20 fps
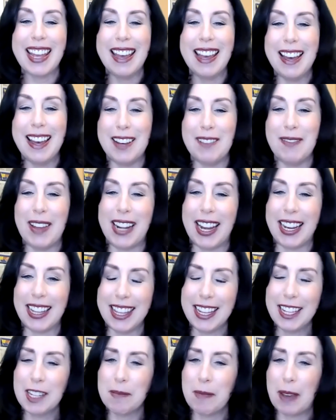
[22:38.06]
Um, and I
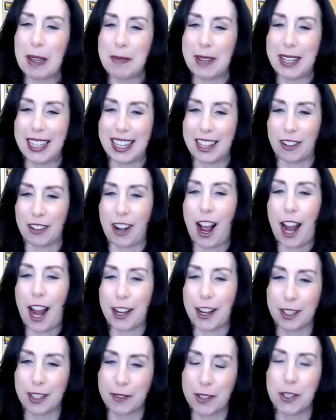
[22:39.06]
think you might meet either
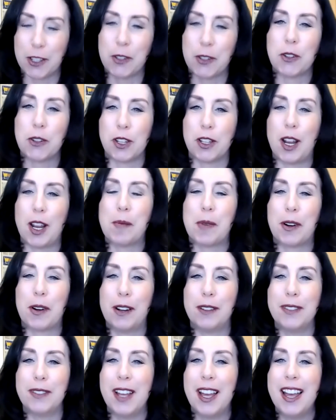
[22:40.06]
HireVue. There's a number
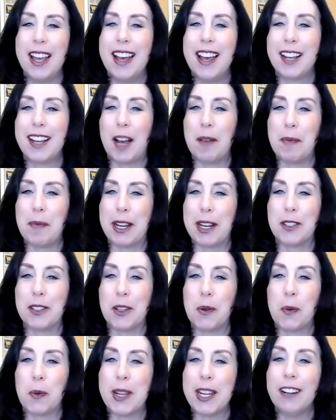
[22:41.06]
of companies.
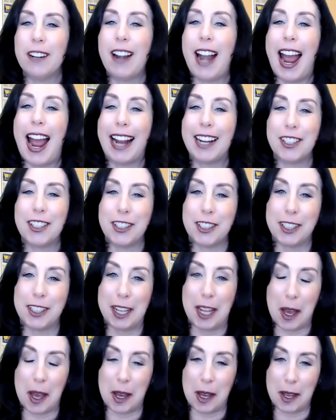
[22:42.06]
So we are
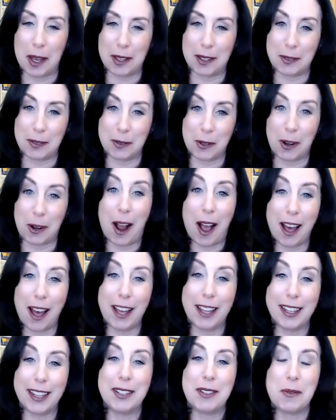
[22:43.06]
actually uh, we're
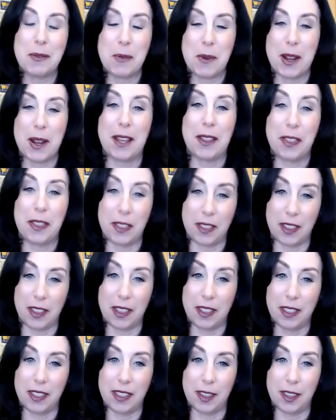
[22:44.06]
on with
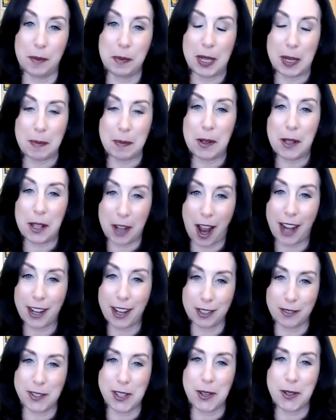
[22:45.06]
the people at
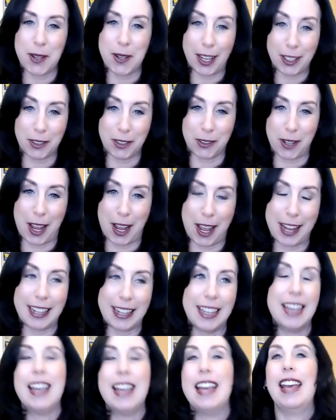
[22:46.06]
HireVue yesterday,
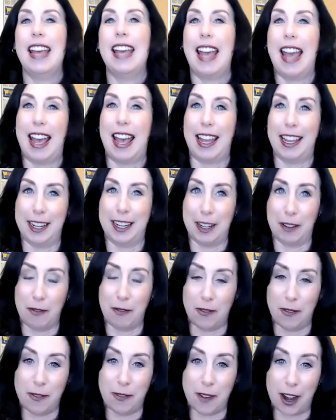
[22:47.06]
and I'm
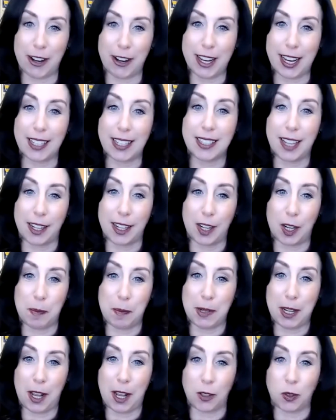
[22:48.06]
very excited
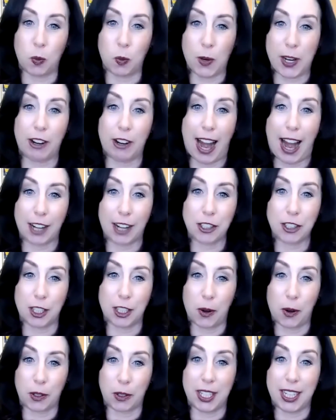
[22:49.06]
because we are actually
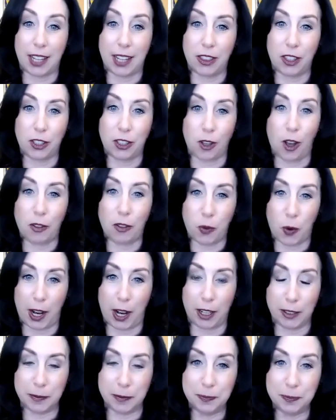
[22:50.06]
going to get the
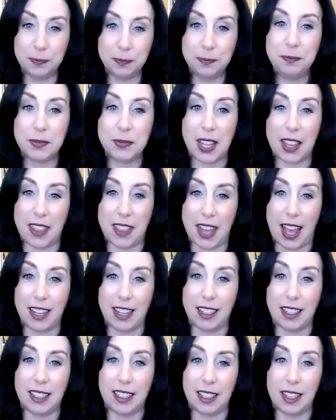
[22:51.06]
software
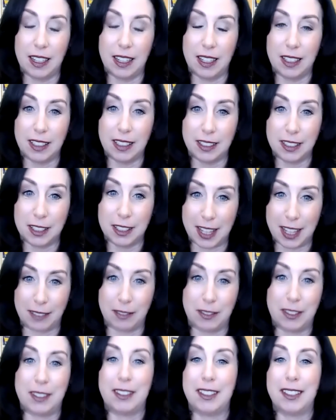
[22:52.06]
that that